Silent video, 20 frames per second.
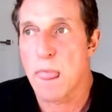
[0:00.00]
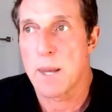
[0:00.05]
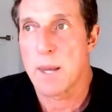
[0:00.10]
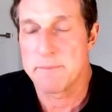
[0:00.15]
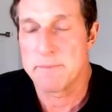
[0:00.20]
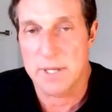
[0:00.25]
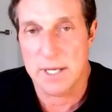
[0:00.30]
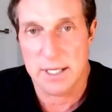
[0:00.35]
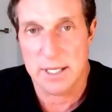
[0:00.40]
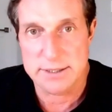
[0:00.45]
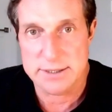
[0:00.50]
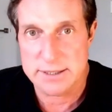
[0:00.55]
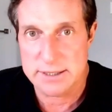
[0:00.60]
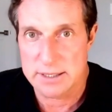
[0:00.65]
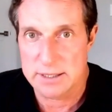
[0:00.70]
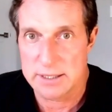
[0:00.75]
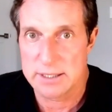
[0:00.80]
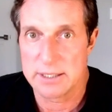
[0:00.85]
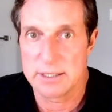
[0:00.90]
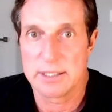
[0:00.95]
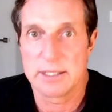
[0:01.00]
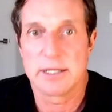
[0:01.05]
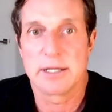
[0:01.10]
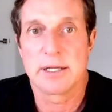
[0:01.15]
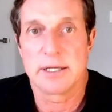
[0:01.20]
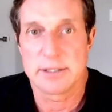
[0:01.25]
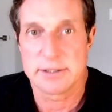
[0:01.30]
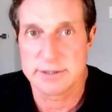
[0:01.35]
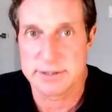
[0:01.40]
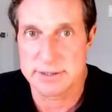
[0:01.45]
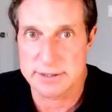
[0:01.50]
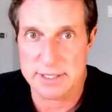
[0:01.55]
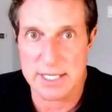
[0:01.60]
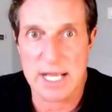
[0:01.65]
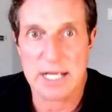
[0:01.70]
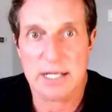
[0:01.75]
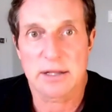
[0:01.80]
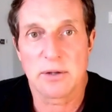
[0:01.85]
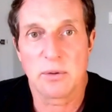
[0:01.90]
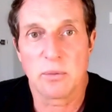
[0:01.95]
And I'd say
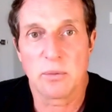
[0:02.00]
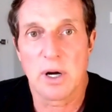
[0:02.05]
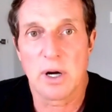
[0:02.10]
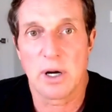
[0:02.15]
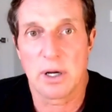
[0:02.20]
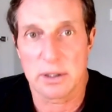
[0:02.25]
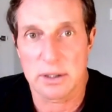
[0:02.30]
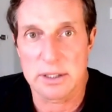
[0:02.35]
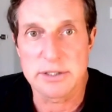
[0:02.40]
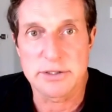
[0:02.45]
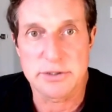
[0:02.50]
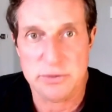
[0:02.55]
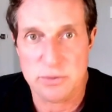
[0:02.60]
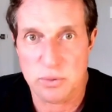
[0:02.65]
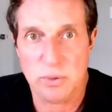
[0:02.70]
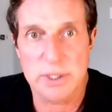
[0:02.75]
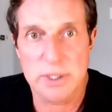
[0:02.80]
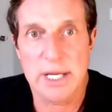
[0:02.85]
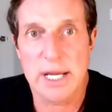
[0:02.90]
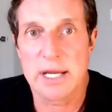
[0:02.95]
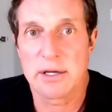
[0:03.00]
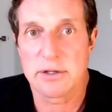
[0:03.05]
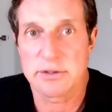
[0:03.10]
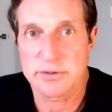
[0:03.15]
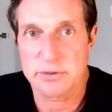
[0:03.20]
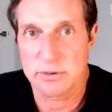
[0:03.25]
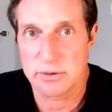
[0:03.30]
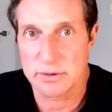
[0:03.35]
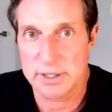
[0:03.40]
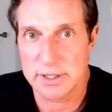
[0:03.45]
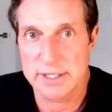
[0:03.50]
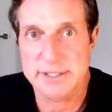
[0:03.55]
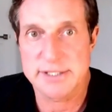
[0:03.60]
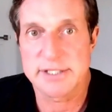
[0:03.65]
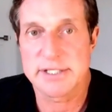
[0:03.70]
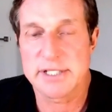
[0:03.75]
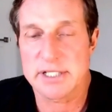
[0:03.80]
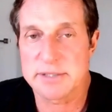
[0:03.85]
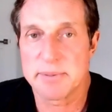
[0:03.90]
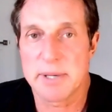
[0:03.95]
exactly wrong. He's 28 years old. He has
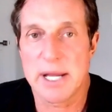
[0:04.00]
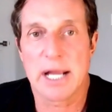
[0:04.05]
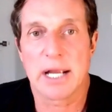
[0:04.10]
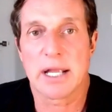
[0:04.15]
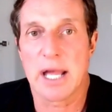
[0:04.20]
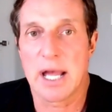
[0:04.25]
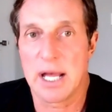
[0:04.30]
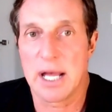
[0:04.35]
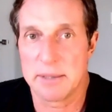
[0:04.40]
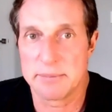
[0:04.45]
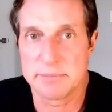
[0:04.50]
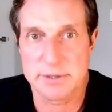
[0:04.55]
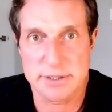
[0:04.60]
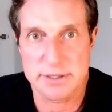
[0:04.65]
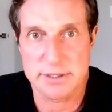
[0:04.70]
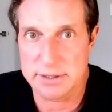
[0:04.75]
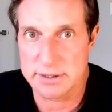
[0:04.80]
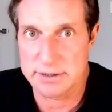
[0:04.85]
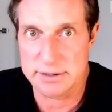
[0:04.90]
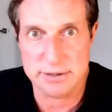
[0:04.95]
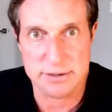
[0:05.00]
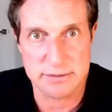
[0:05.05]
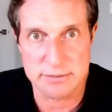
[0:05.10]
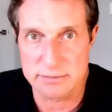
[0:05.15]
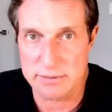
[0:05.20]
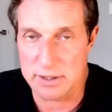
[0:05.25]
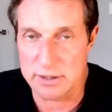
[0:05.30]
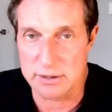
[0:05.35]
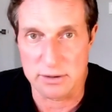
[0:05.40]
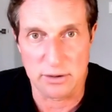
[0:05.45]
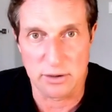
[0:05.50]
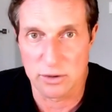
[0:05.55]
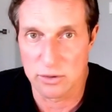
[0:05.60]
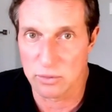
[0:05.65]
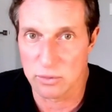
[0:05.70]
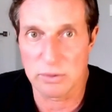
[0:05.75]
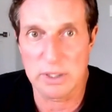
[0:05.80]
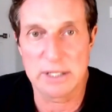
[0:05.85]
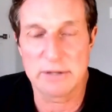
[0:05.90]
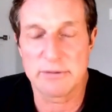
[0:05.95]
six-pack abs. He's in
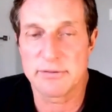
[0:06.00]
great